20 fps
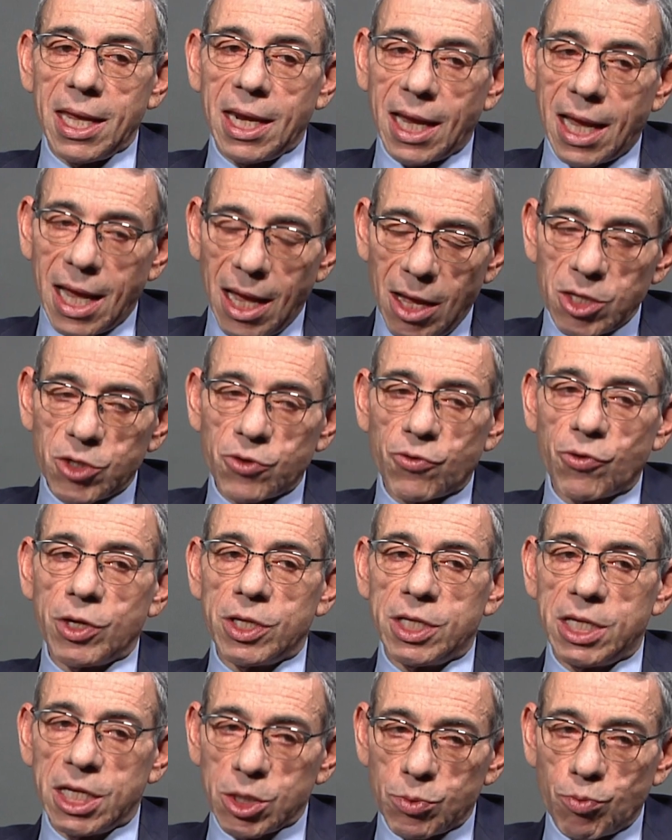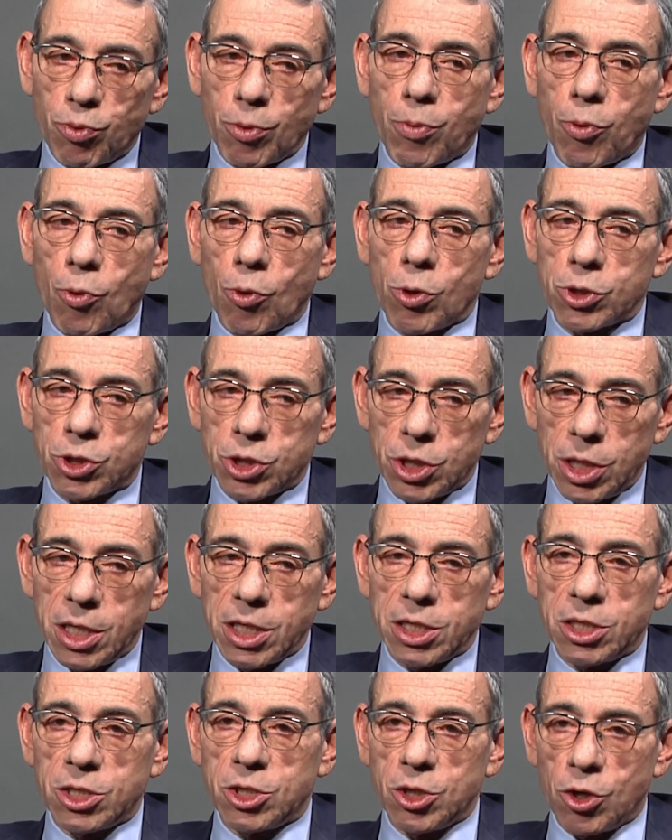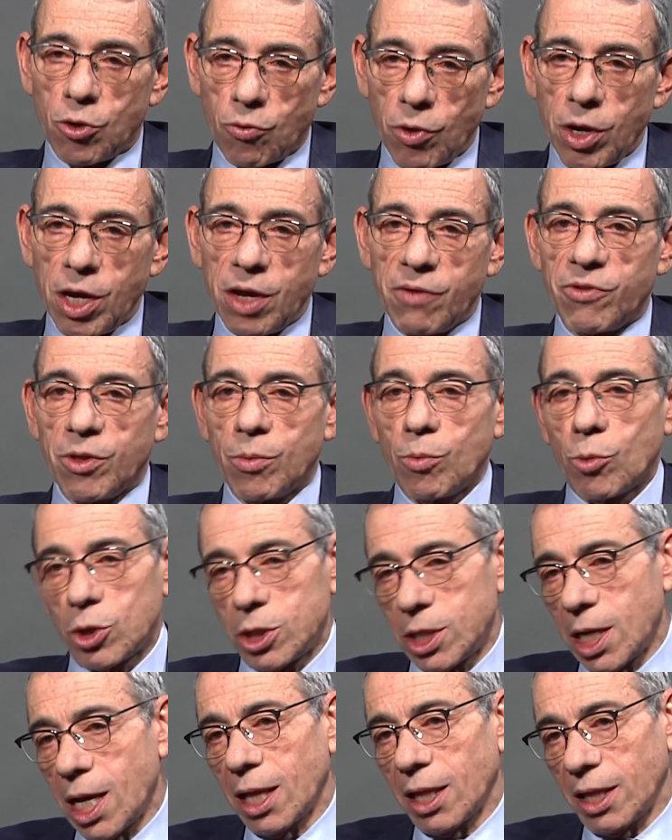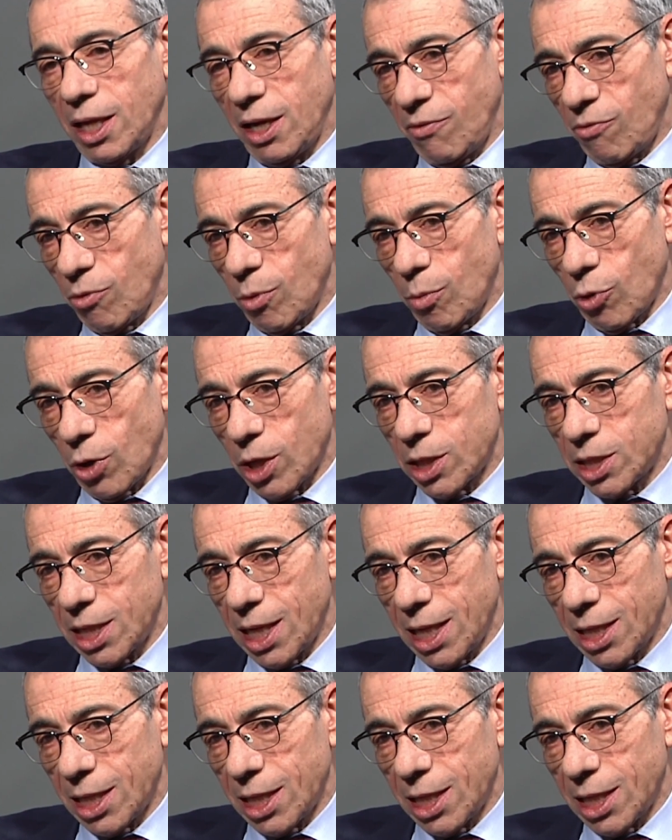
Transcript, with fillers: it accounts for a disproportionate degree of the mortality from breast